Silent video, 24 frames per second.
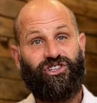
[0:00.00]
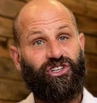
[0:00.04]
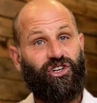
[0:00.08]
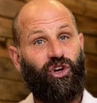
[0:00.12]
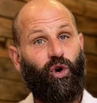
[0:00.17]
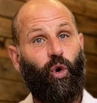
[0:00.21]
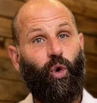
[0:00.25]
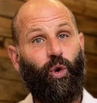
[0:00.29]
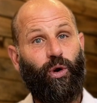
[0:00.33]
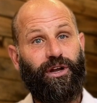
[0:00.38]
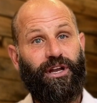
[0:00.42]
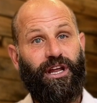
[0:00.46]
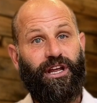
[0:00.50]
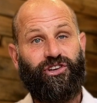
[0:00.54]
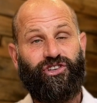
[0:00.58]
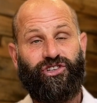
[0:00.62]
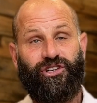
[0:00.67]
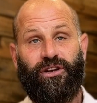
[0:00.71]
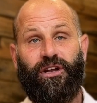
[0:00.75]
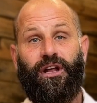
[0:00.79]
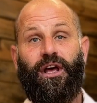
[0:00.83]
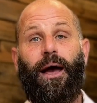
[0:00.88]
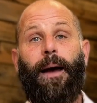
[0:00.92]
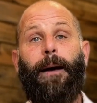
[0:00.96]

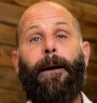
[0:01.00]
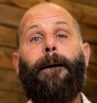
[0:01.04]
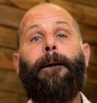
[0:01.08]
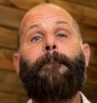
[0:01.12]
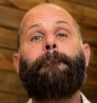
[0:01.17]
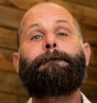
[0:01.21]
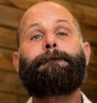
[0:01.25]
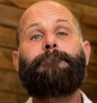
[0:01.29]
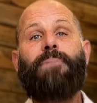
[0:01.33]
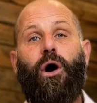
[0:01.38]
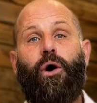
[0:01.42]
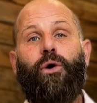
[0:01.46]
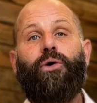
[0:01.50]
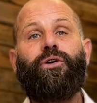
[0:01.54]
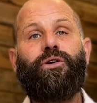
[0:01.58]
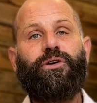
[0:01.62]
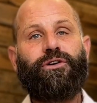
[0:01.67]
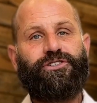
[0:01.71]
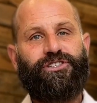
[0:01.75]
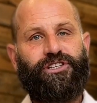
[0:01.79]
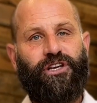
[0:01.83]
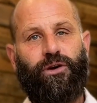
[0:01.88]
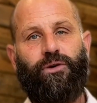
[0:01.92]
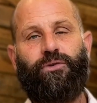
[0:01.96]
coordination, motor
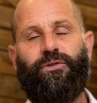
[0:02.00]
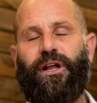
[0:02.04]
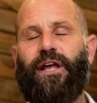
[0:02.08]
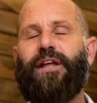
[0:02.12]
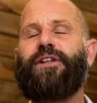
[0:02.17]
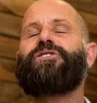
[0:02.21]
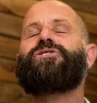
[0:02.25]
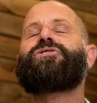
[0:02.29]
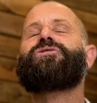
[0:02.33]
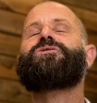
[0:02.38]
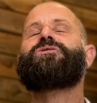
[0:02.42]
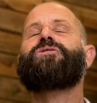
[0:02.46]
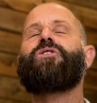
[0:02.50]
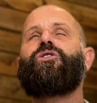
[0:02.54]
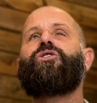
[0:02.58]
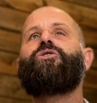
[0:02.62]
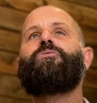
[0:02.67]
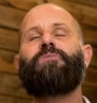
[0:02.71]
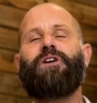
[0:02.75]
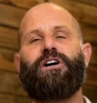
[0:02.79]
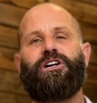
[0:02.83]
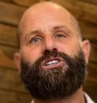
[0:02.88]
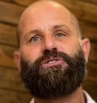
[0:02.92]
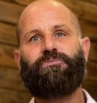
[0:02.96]
tone, and so
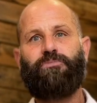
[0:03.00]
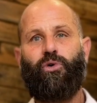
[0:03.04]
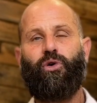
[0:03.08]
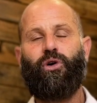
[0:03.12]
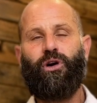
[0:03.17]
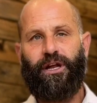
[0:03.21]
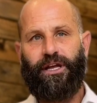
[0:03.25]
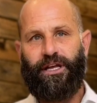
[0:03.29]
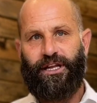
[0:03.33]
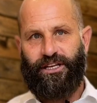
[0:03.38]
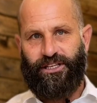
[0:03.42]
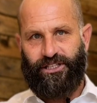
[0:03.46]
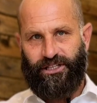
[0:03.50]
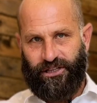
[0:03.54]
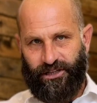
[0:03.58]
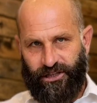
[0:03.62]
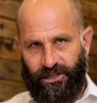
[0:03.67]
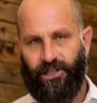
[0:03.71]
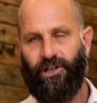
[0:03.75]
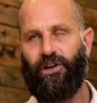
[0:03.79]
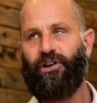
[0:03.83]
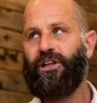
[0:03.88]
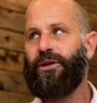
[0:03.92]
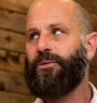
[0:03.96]
much more. It is
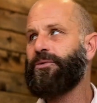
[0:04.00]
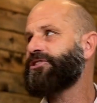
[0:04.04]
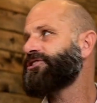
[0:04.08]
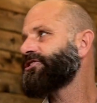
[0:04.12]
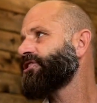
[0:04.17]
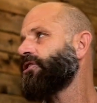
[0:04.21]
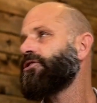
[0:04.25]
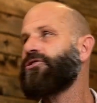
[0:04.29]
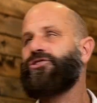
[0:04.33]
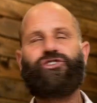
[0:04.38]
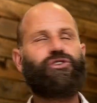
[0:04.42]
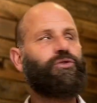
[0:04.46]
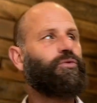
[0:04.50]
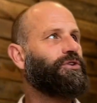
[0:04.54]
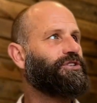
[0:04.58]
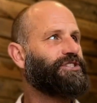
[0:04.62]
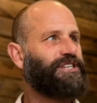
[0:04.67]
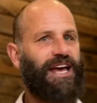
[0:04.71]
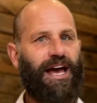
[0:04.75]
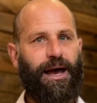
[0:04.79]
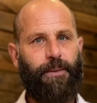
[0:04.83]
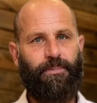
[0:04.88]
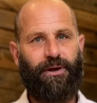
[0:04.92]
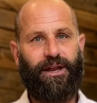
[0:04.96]
literally what tells you what's
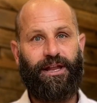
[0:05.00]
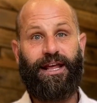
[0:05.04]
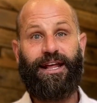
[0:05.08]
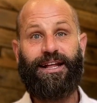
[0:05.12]
happening.